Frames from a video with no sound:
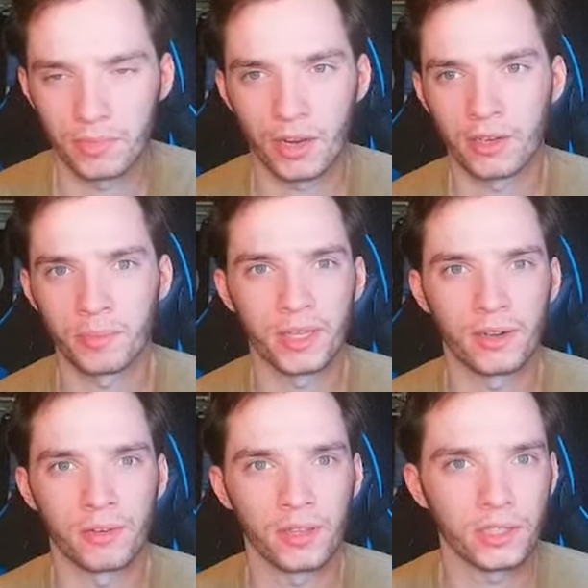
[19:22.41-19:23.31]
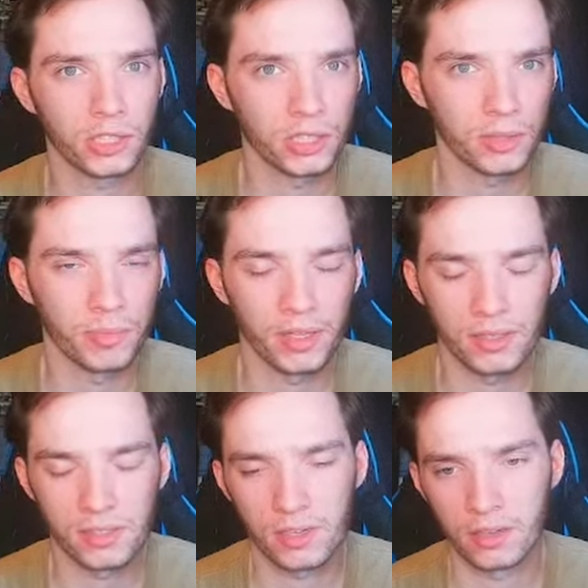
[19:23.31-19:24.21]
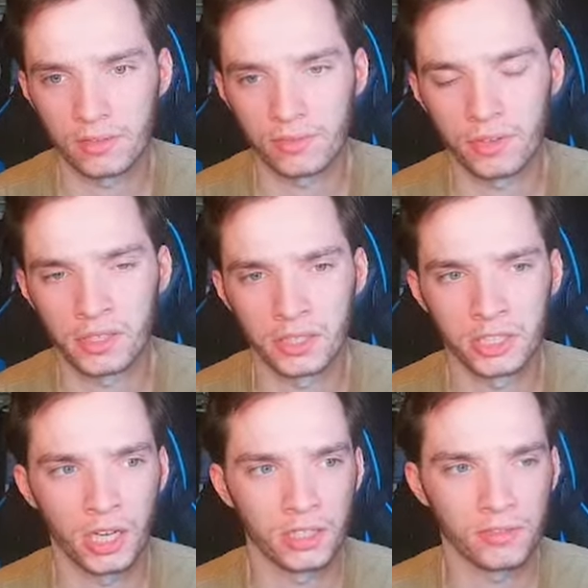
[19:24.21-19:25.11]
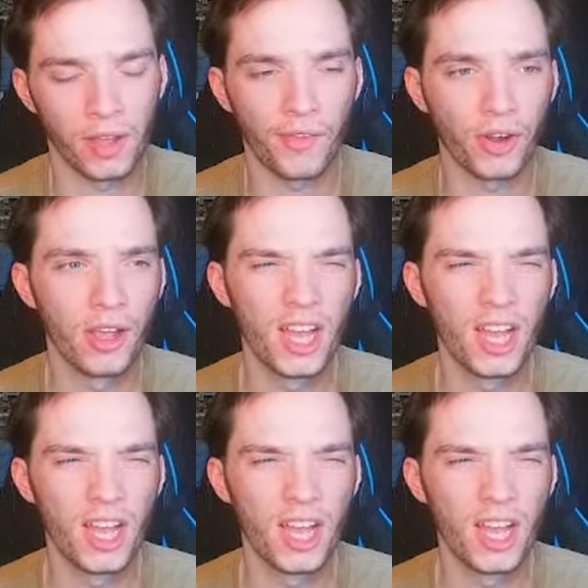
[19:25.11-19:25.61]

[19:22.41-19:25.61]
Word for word: Already be in a relationship by the start of uh, Jedi Survivor,